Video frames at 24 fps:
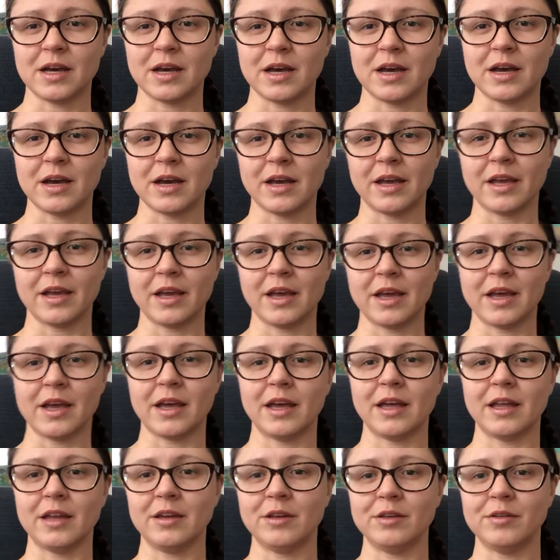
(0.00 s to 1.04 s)
I
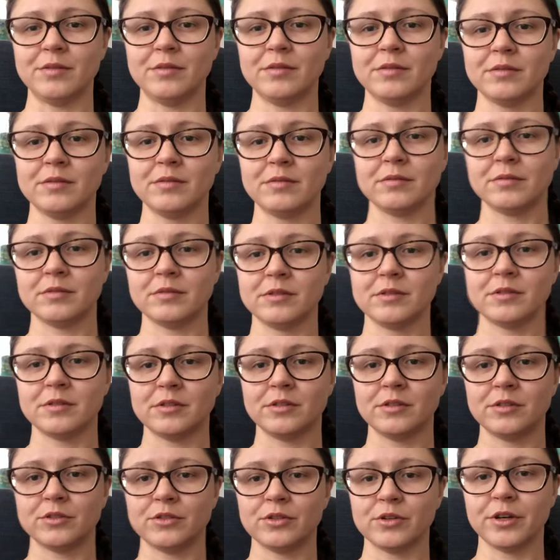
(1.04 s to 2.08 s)
had,
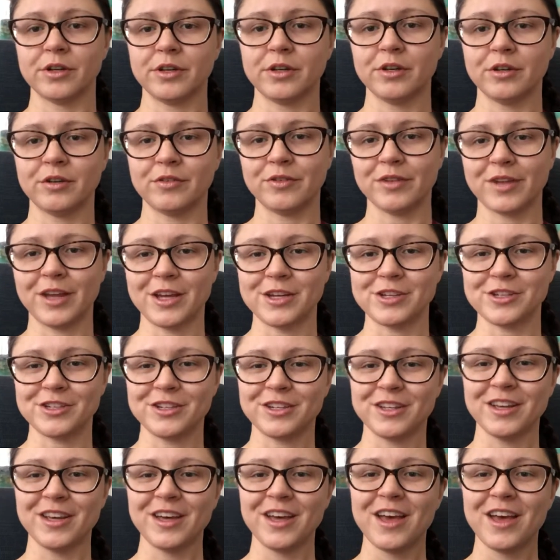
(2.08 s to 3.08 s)
notification.